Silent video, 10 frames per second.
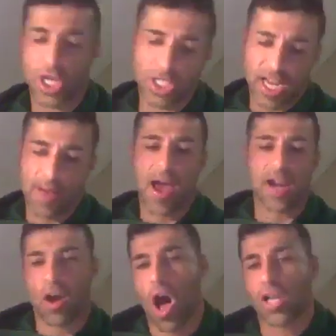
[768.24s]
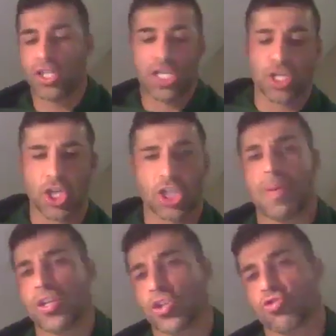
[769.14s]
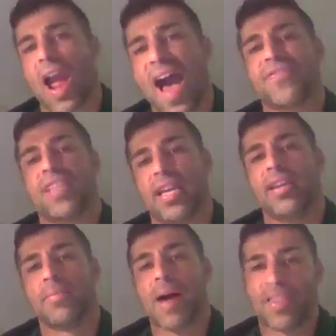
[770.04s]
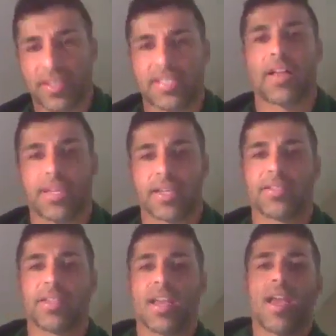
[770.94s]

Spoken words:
come out of college. He had just been drafted by the Celtics. But